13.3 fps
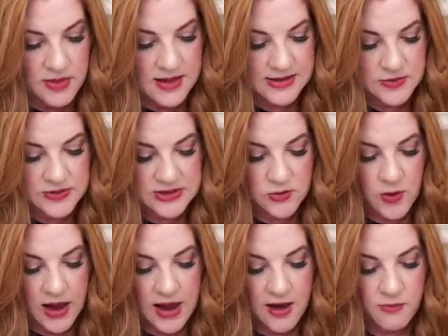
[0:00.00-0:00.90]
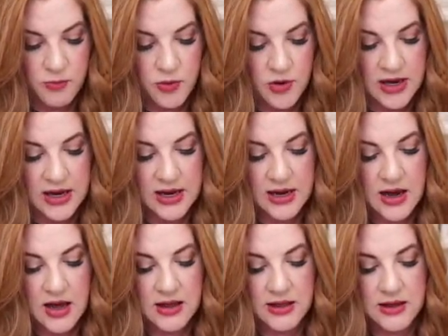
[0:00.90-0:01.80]
This was a way of bringing
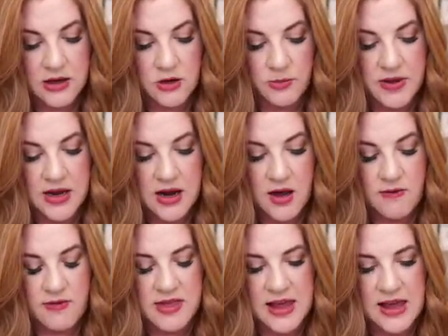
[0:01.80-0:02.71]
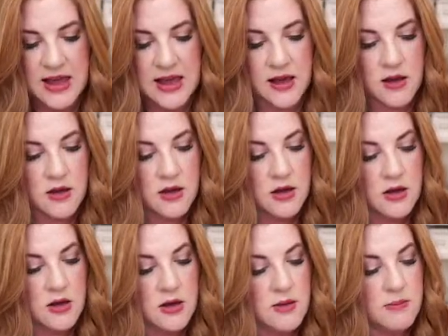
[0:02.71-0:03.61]
a little bit of the
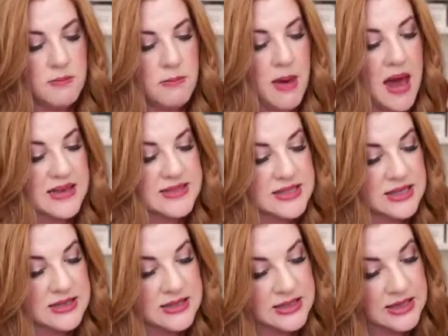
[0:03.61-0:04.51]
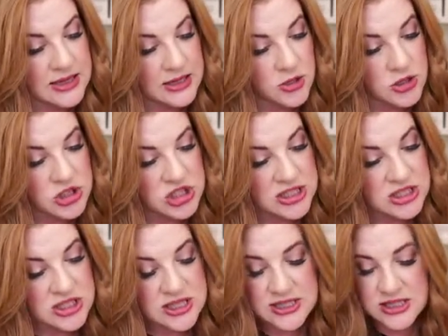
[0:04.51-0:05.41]
masculine energy
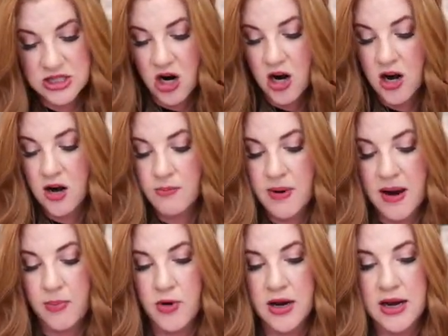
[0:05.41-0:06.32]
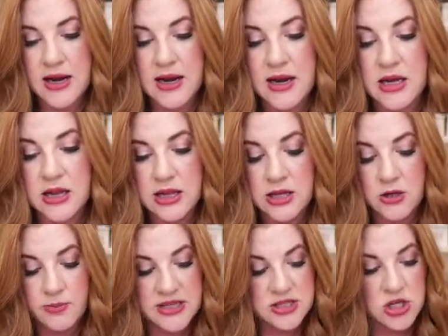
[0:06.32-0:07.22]
to this card by bringing in a
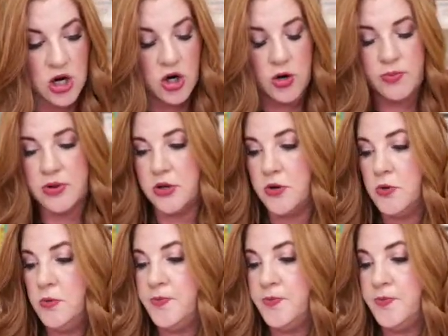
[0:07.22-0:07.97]
little bit darker blue.